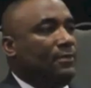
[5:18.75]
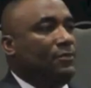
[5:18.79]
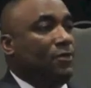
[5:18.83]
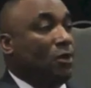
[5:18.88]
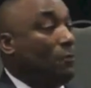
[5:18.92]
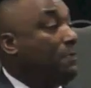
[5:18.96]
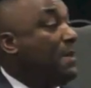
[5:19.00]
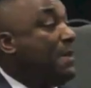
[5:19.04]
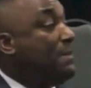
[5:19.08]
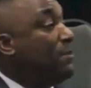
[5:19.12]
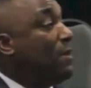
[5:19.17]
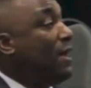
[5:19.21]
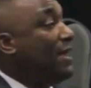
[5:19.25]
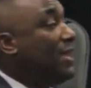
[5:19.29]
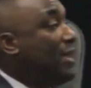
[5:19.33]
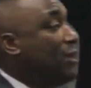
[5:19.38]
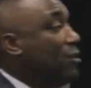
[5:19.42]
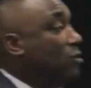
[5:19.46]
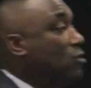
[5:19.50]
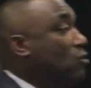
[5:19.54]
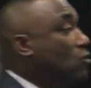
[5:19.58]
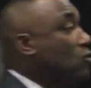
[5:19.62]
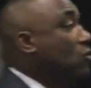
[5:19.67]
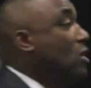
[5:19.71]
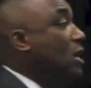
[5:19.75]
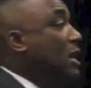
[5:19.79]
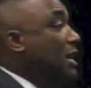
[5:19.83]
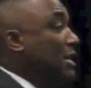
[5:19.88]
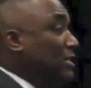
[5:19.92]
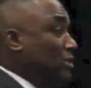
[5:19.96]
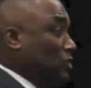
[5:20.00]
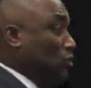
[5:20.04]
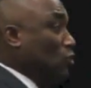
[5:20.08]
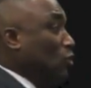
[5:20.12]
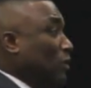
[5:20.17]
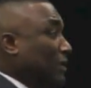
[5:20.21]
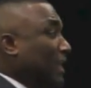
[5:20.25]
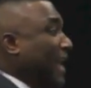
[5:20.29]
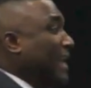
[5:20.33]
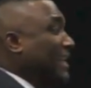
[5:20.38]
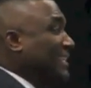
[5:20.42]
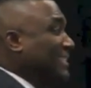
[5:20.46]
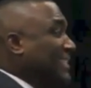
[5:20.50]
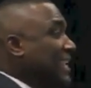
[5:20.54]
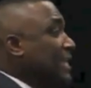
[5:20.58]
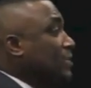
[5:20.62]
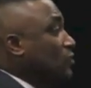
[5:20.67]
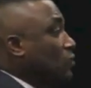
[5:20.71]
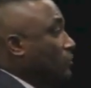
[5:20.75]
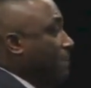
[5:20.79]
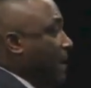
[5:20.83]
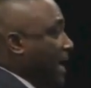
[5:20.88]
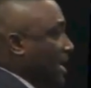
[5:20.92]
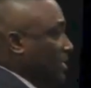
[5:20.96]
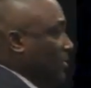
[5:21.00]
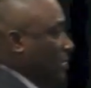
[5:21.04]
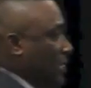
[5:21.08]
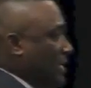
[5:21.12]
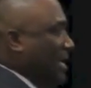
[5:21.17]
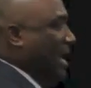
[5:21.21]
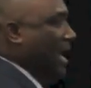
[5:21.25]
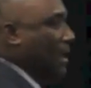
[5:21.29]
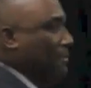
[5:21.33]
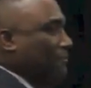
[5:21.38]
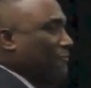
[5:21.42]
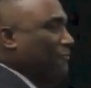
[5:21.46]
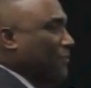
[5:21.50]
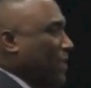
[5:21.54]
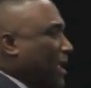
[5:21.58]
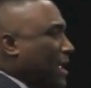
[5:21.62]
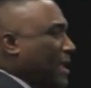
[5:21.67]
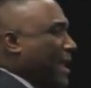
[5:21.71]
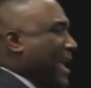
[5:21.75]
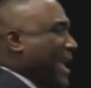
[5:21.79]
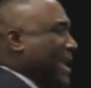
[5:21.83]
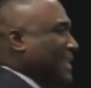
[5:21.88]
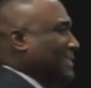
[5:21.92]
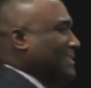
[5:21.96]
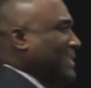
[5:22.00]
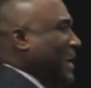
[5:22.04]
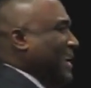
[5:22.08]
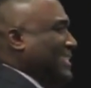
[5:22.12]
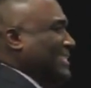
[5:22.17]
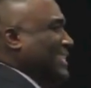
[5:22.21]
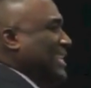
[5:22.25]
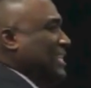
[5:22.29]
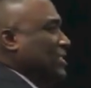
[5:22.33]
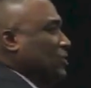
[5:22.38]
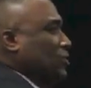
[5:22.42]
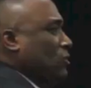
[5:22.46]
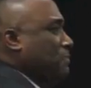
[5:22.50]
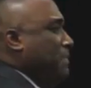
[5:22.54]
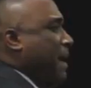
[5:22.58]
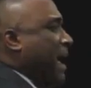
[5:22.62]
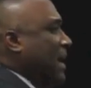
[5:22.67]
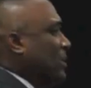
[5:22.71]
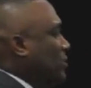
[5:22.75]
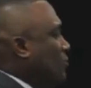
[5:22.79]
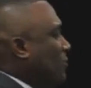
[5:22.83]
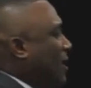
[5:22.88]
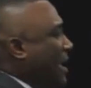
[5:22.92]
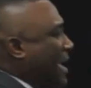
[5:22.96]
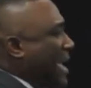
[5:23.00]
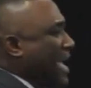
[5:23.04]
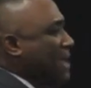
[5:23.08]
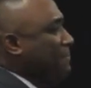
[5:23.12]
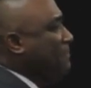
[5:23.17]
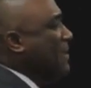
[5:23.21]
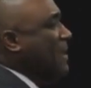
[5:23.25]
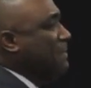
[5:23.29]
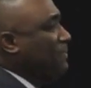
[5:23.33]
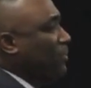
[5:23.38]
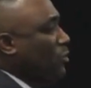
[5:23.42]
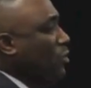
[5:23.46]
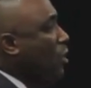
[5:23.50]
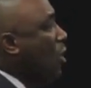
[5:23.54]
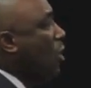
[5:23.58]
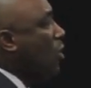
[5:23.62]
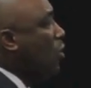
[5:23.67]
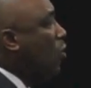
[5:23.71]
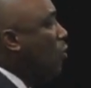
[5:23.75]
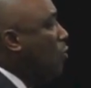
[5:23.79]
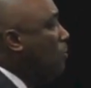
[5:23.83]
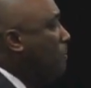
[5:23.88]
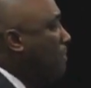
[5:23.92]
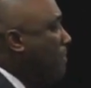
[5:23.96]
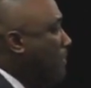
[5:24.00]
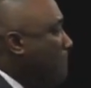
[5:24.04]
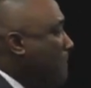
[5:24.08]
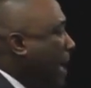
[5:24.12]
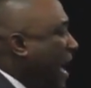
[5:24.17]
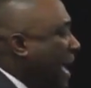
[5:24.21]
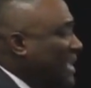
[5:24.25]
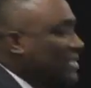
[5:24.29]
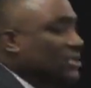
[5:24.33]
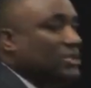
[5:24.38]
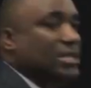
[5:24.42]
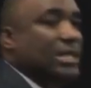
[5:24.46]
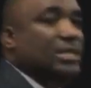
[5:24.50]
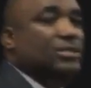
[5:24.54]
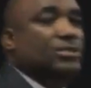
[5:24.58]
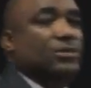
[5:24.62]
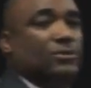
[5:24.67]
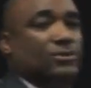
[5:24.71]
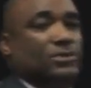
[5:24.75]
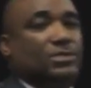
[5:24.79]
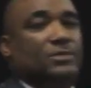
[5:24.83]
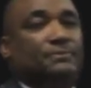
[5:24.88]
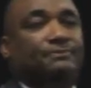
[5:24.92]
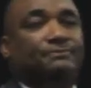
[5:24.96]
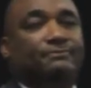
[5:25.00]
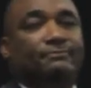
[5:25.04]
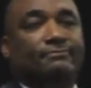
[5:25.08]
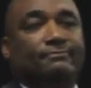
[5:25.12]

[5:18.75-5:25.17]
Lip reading: There are people out here who do a lot of teacher bashing, and I'm an anti-teacher basher. I hate people who bash teachers.